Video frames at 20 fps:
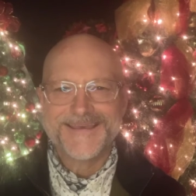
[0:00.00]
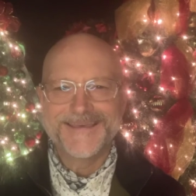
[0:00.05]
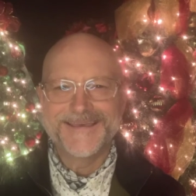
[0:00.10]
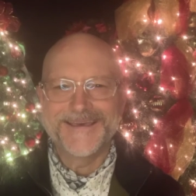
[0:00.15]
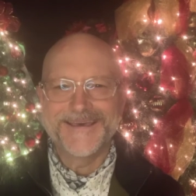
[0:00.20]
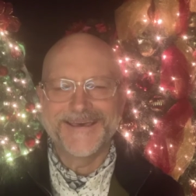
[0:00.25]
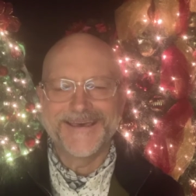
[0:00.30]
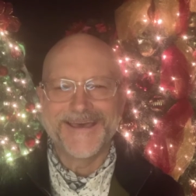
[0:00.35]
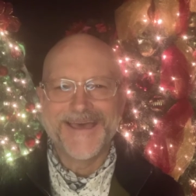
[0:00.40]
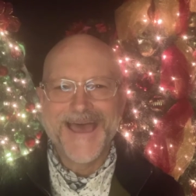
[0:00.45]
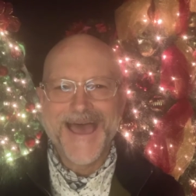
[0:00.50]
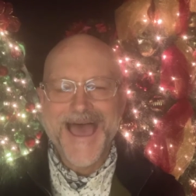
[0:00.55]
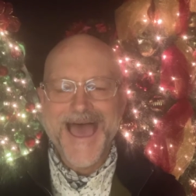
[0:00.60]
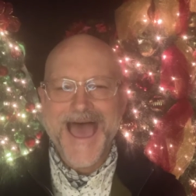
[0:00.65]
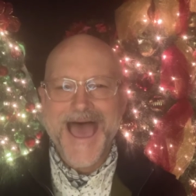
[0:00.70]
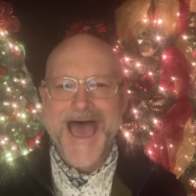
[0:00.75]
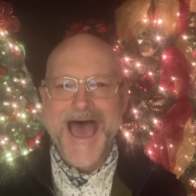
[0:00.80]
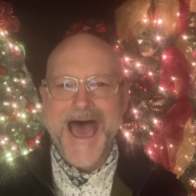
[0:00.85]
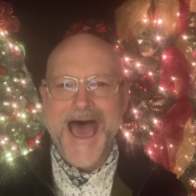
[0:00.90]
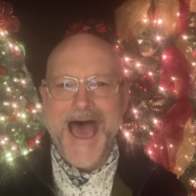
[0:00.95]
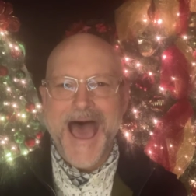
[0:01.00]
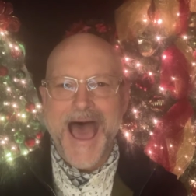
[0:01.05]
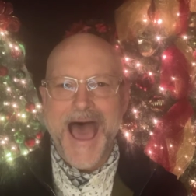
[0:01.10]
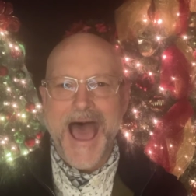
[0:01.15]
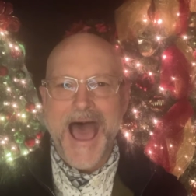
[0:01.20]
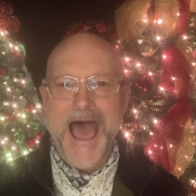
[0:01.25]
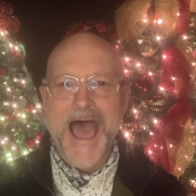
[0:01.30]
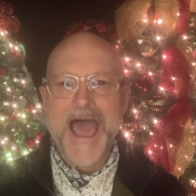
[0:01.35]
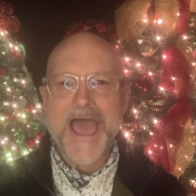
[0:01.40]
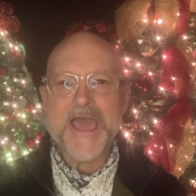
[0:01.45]
I
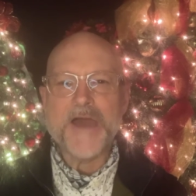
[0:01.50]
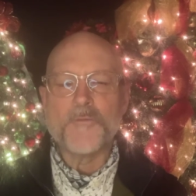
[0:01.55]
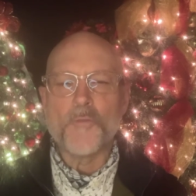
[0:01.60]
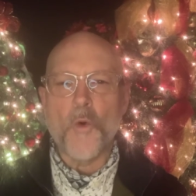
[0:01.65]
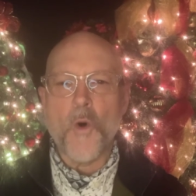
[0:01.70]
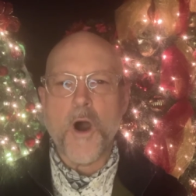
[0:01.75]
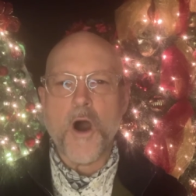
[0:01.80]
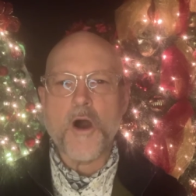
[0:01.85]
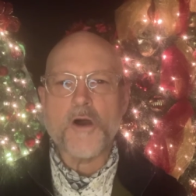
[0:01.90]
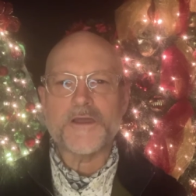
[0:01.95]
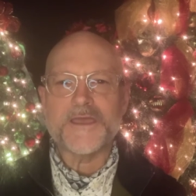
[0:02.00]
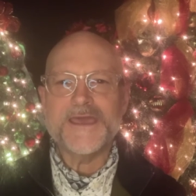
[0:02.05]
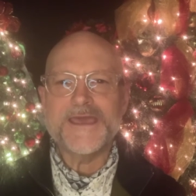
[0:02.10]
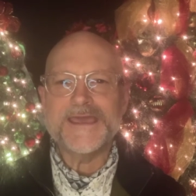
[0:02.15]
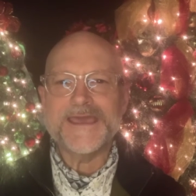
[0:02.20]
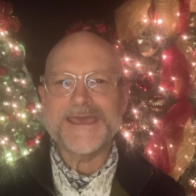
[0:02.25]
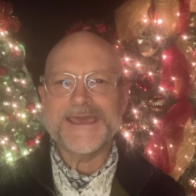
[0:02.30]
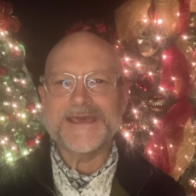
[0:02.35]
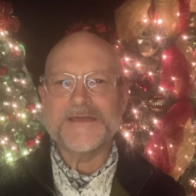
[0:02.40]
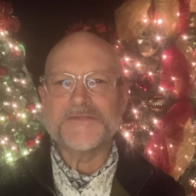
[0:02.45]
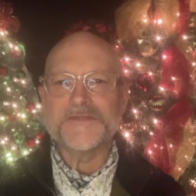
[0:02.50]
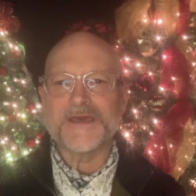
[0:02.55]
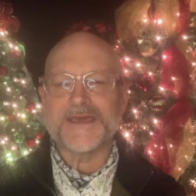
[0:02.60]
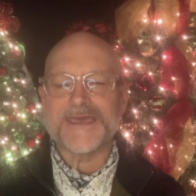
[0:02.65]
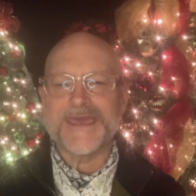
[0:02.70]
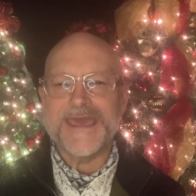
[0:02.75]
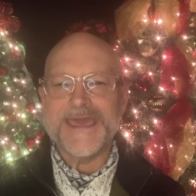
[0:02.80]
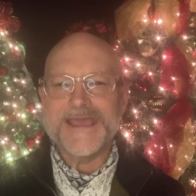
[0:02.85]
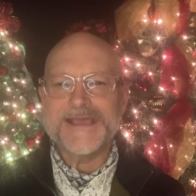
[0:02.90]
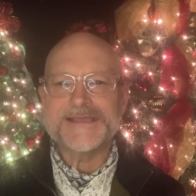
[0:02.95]
am walking in the
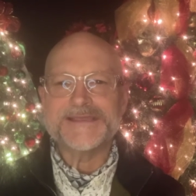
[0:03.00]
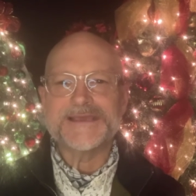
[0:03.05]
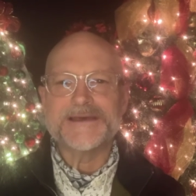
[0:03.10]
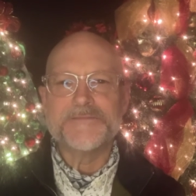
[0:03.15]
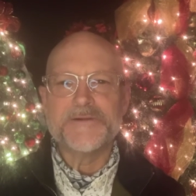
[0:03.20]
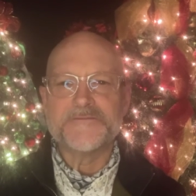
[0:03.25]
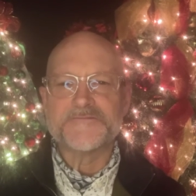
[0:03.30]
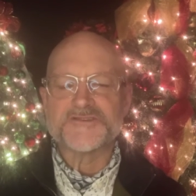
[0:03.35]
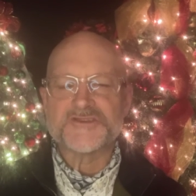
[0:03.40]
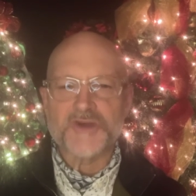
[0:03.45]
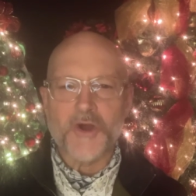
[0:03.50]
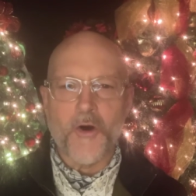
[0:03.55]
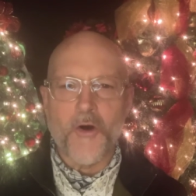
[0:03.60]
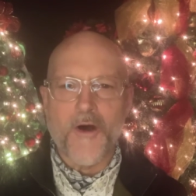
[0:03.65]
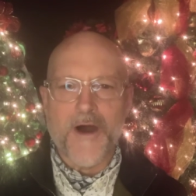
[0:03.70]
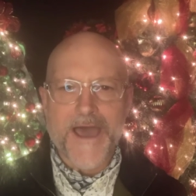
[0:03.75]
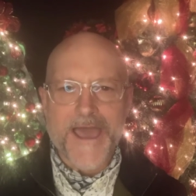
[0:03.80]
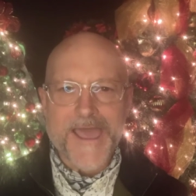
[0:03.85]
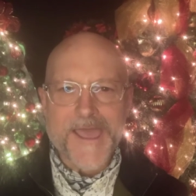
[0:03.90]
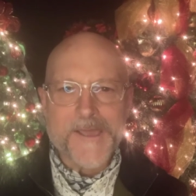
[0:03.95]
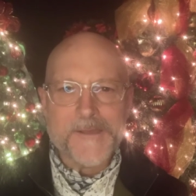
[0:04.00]
kingdom of joy,